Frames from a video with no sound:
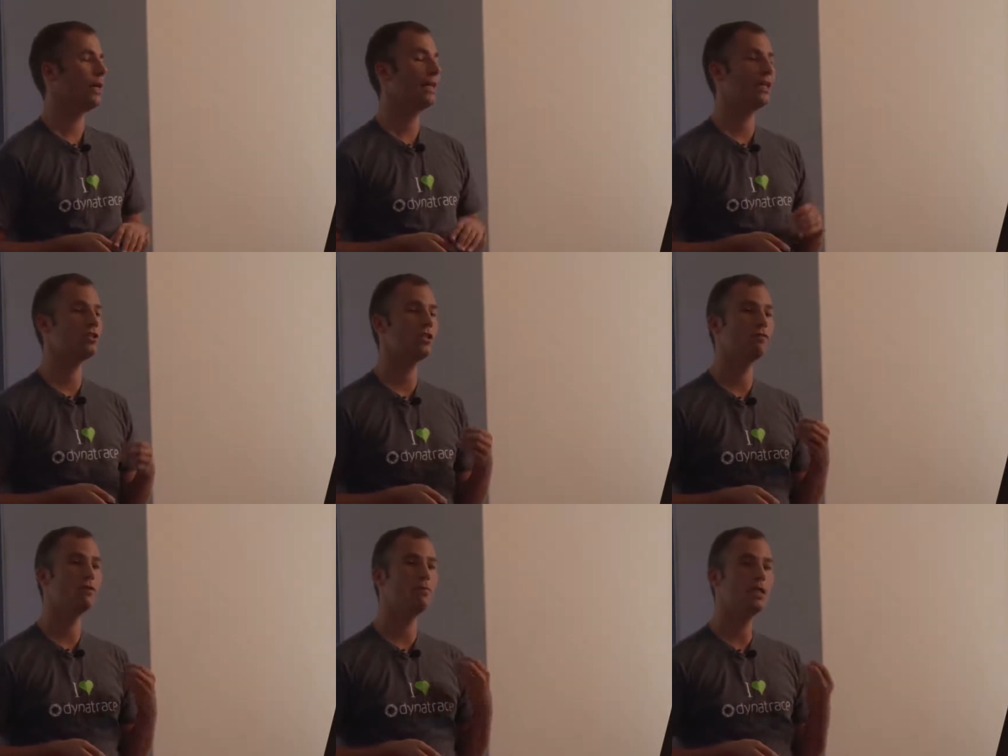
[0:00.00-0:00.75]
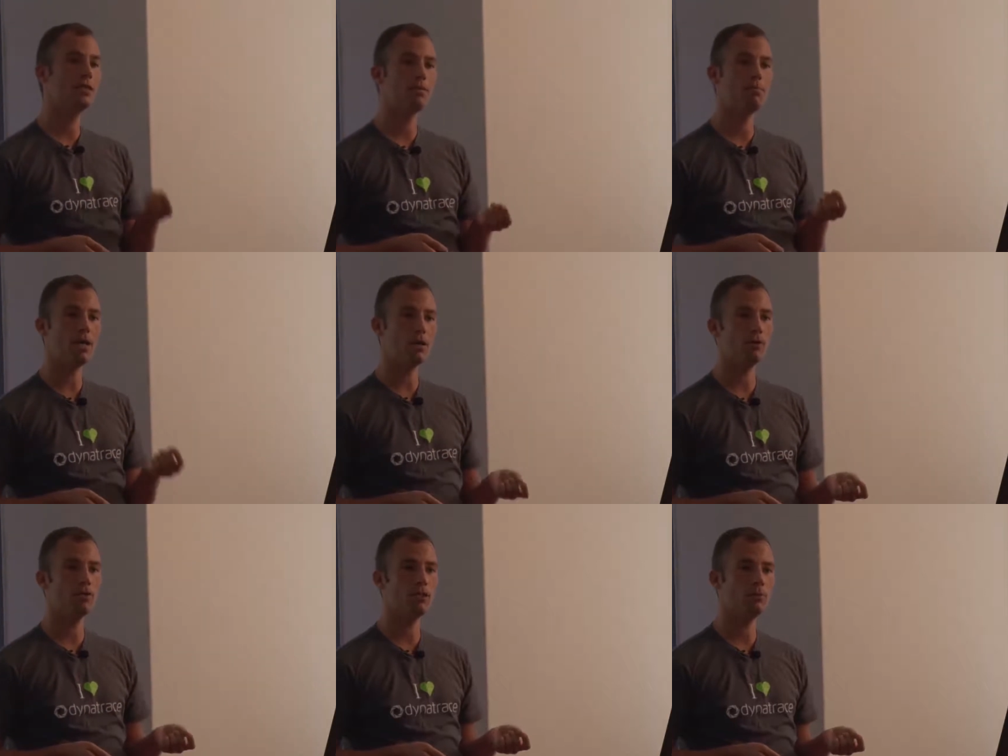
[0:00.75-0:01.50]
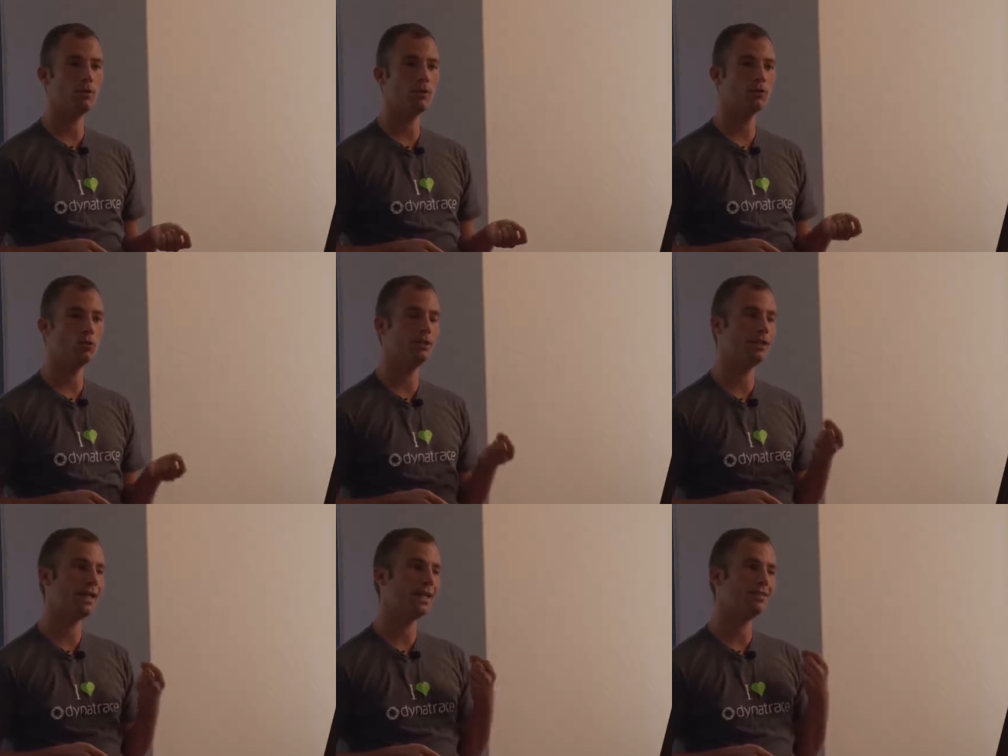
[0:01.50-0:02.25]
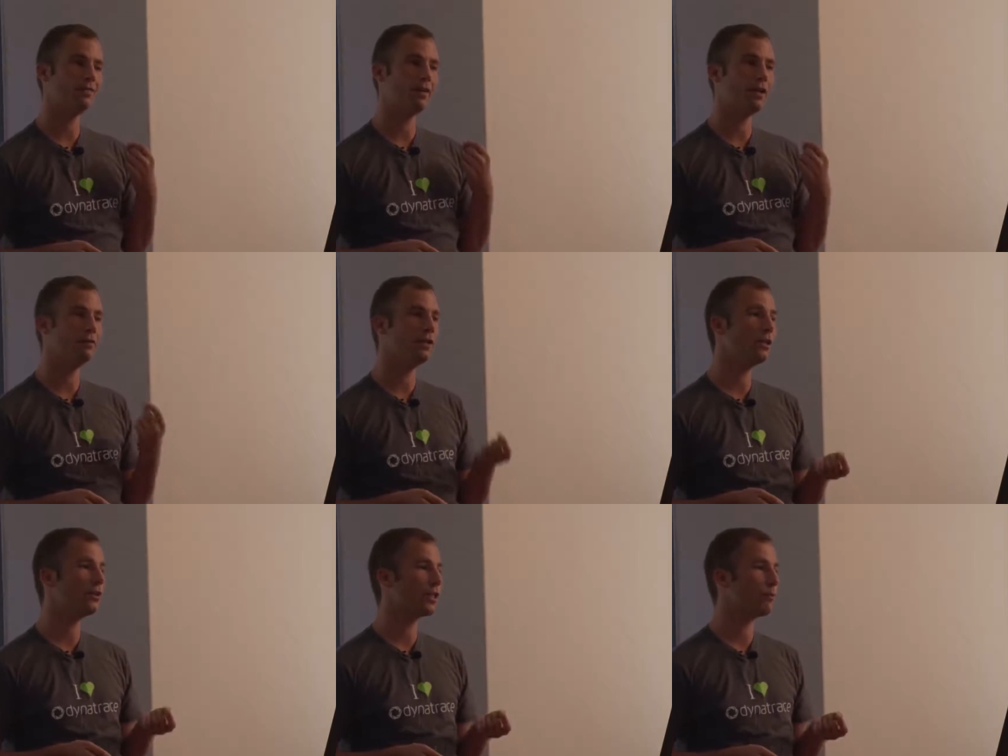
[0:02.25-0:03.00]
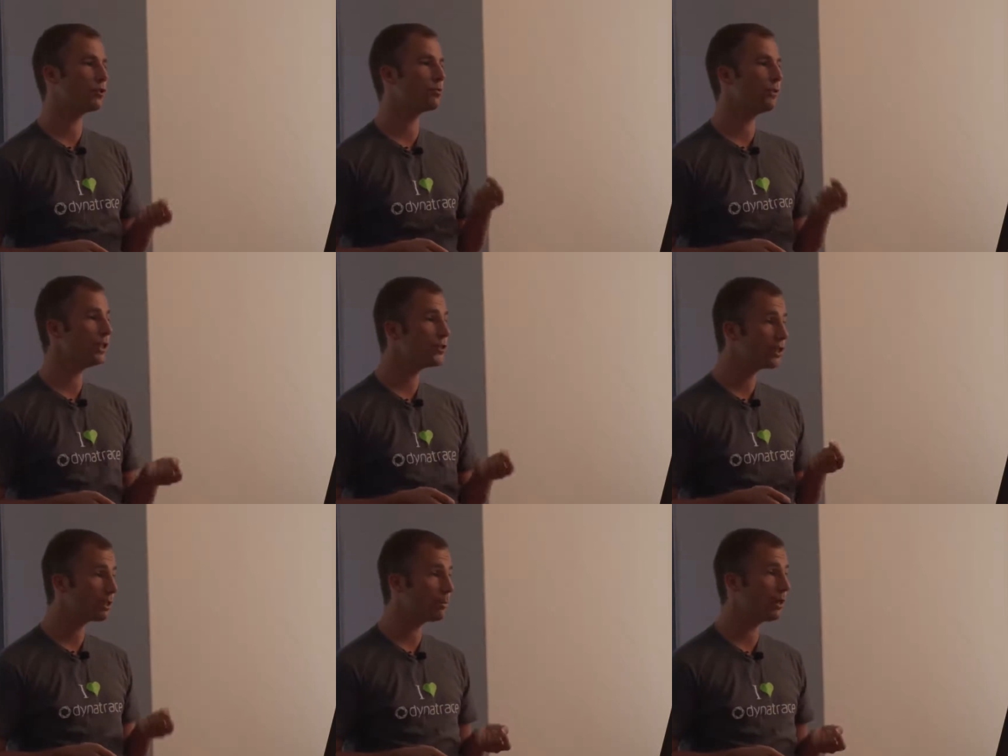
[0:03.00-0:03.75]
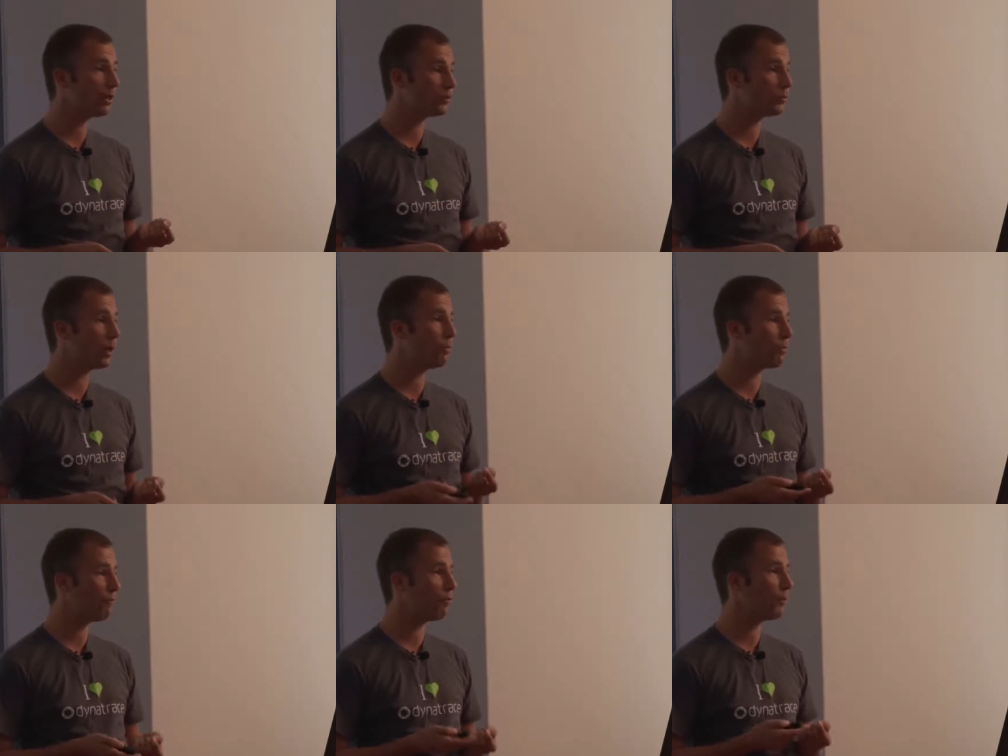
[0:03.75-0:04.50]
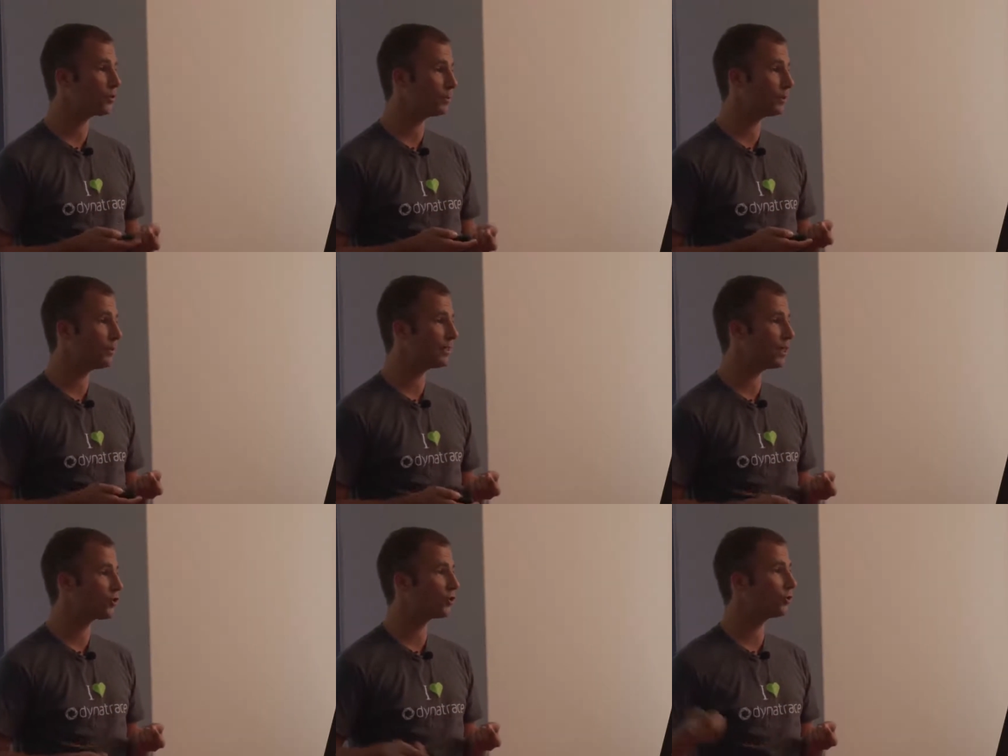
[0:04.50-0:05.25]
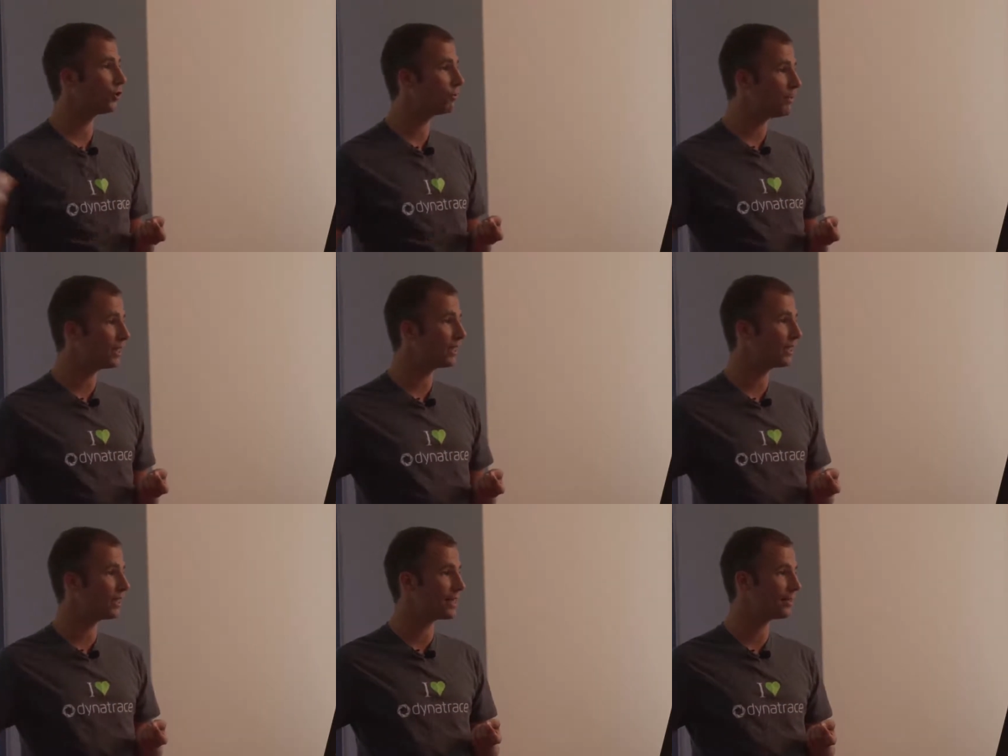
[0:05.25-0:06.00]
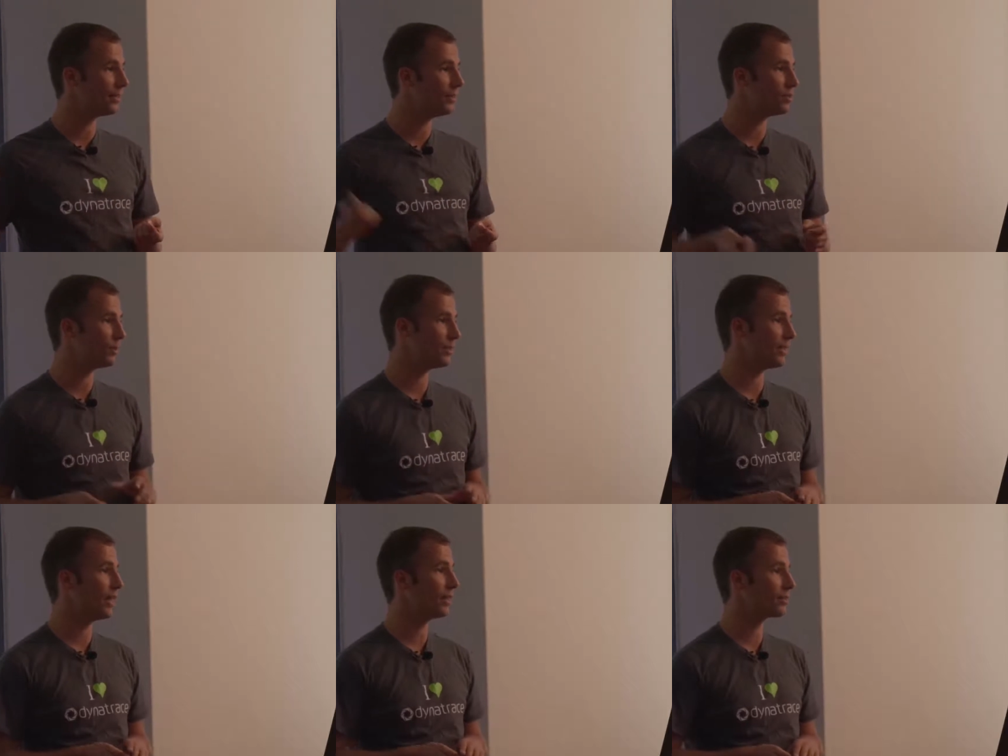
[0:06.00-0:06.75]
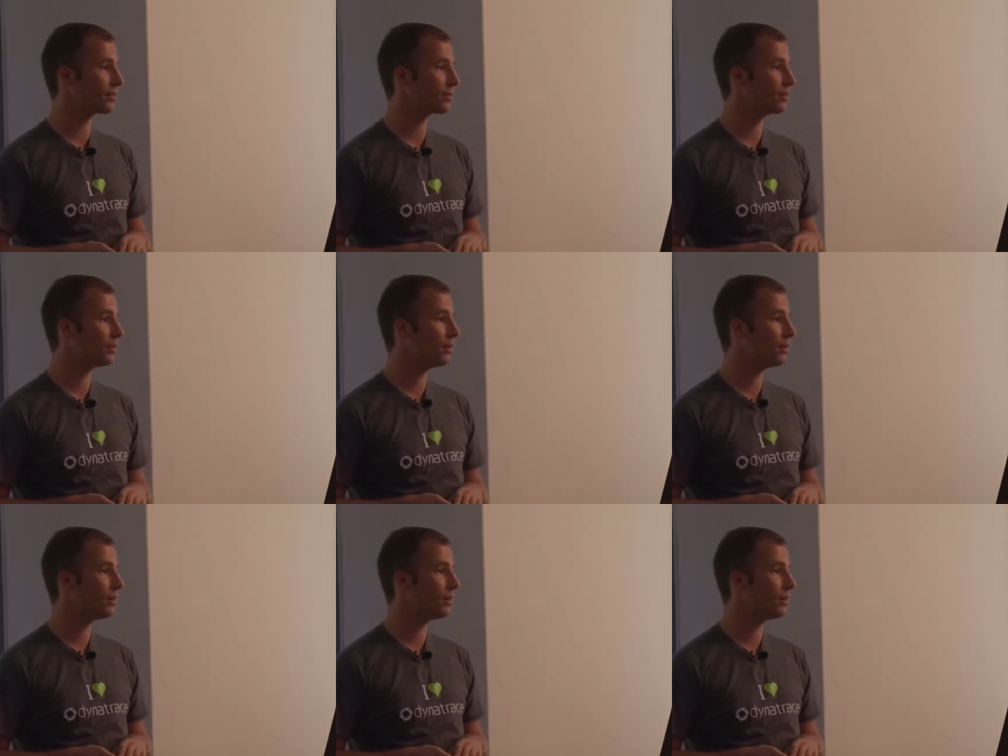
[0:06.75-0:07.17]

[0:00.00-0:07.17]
And actually, for me, it's embarrassing because over the last 5 years, I was preaching about web performance optimization, not making exactly these mistakes.